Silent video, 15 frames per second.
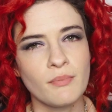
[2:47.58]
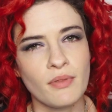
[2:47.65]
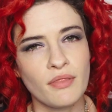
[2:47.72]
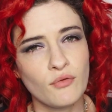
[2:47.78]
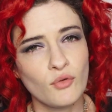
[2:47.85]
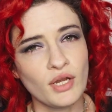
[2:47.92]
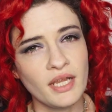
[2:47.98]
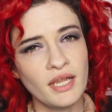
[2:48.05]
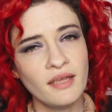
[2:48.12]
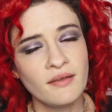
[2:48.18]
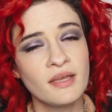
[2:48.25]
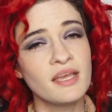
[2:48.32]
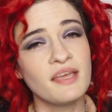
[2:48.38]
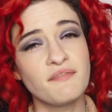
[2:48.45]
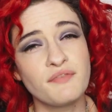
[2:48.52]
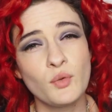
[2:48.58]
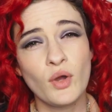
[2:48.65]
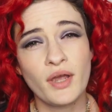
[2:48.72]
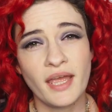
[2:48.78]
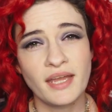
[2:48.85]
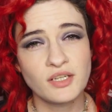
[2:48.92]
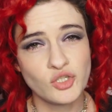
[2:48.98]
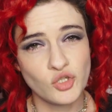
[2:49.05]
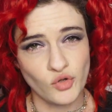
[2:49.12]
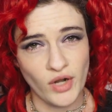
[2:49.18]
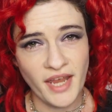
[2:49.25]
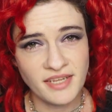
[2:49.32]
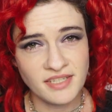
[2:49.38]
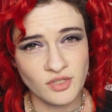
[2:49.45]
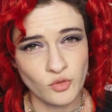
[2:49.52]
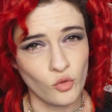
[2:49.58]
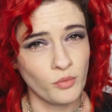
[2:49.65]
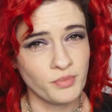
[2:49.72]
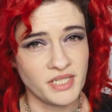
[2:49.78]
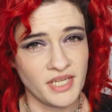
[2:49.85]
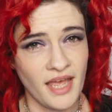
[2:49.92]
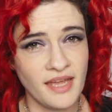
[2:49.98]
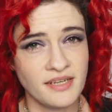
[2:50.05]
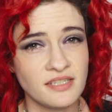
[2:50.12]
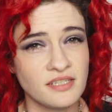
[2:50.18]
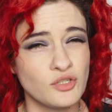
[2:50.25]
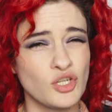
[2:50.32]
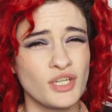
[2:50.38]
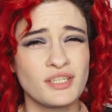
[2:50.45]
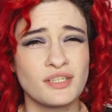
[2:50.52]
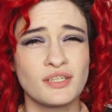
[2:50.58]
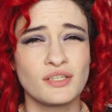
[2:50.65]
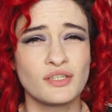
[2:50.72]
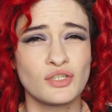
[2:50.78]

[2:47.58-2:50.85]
Number 3, if you are getting stressed or upset, just